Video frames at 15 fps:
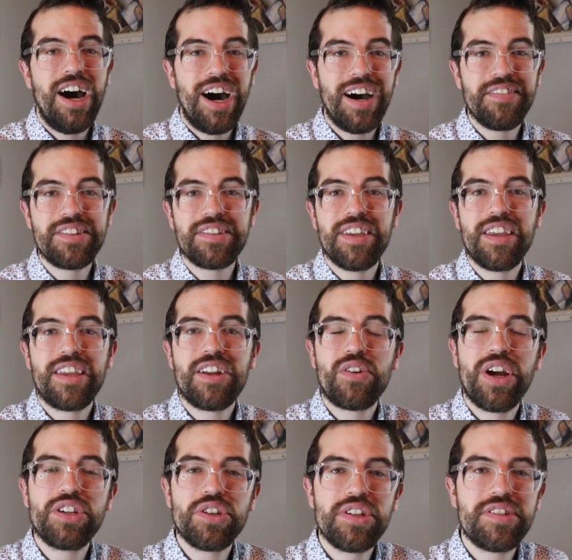Obviously,
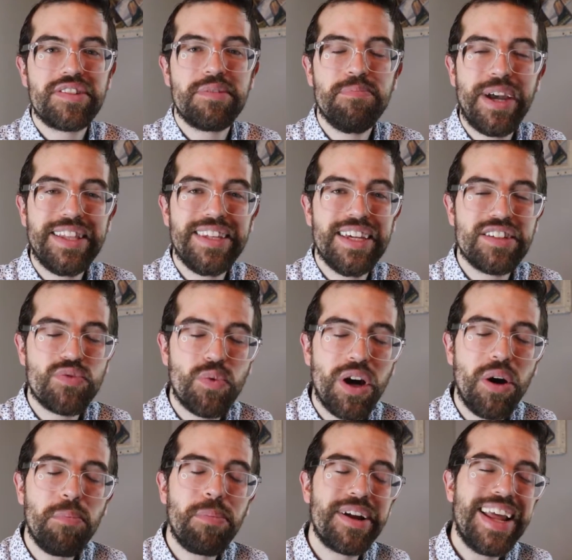congratulations to Mendy as
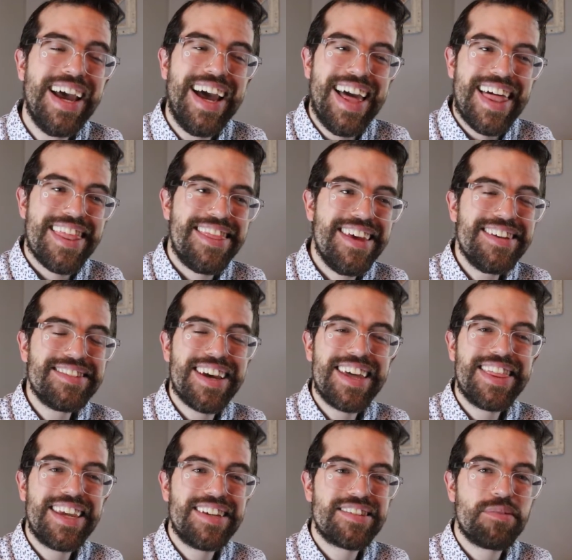well. But this, I
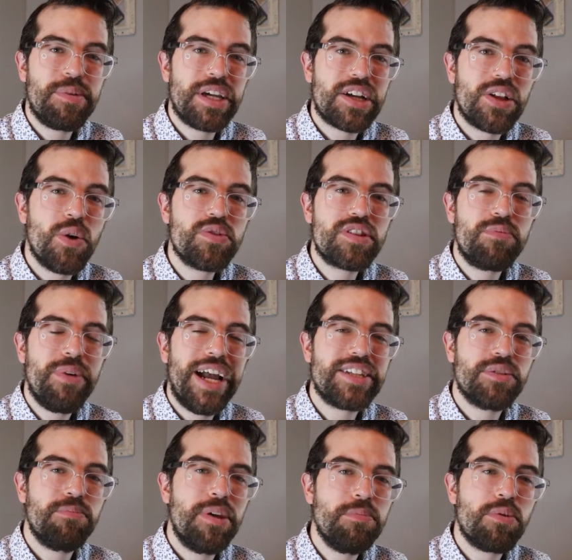think, is going to be a closer
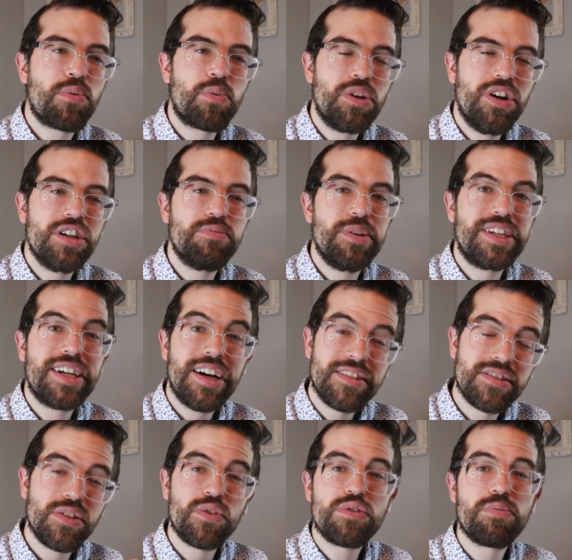match than people realize
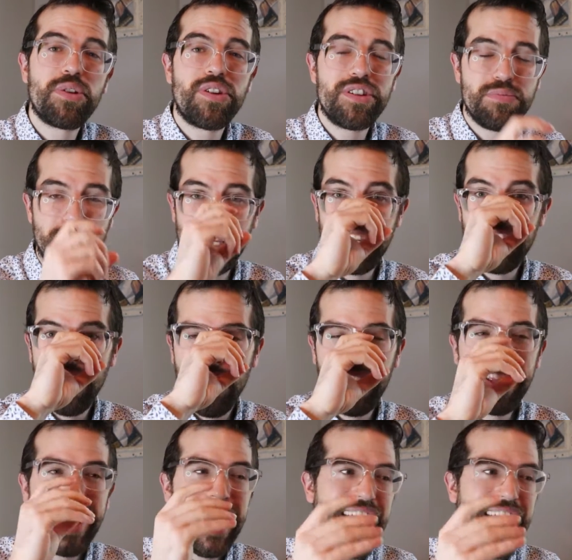because of those players being gone.